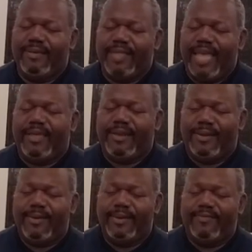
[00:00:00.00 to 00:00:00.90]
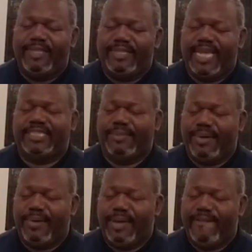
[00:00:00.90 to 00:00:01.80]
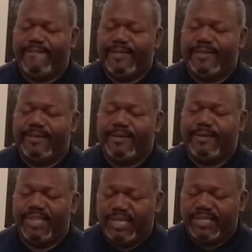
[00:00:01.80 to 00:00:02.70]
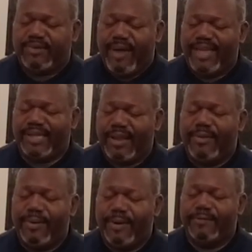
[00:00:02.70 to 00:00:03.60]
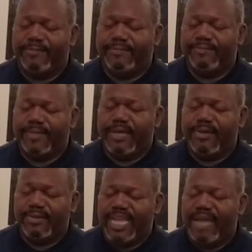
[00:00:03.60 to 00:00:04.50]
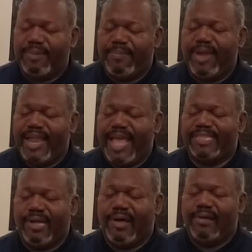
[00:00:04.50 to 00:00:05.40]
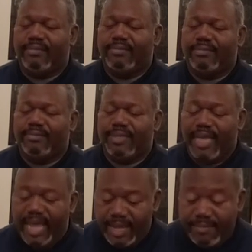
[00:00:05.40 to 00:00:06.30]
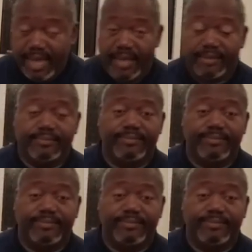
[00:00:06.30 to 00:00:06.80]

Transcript: Thank you, Lord, for the testimony of Jesus Christ, our Lord, in whose name we pray and ask all. Amen.